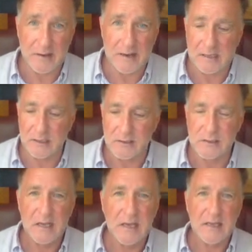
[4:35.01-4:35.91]

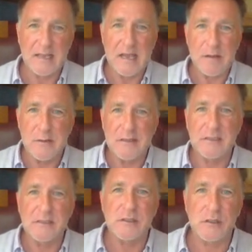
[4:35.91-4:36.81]
acres that have been
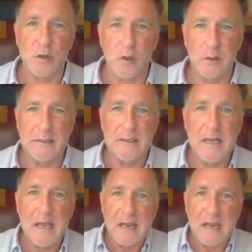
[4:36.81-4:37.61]
destroyed.